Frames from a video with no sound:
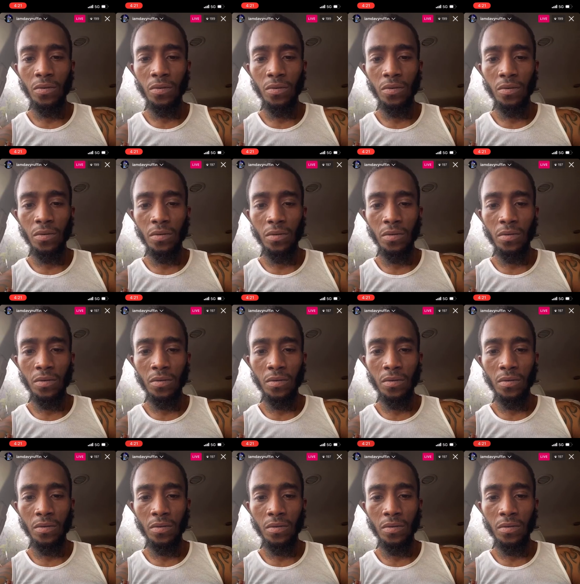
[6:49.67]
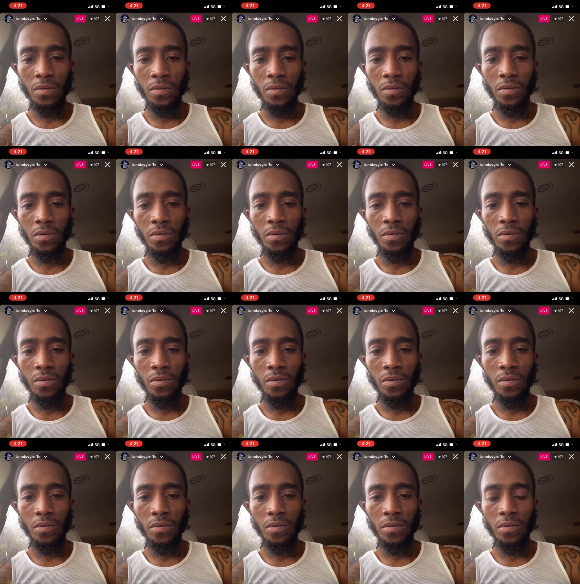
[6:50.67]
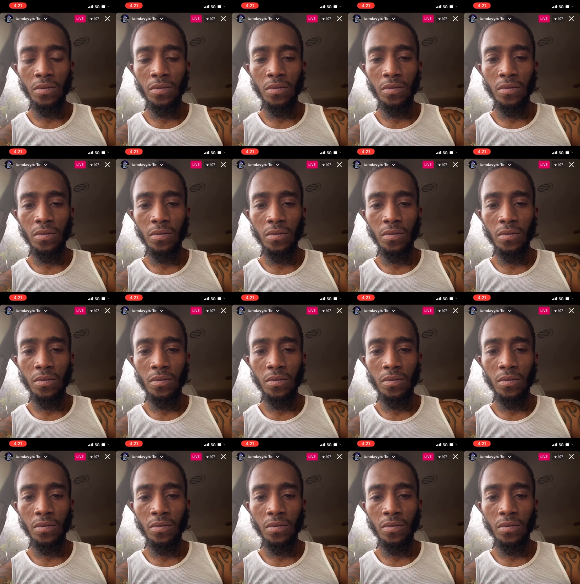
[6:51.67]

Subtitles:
Nobody speaks.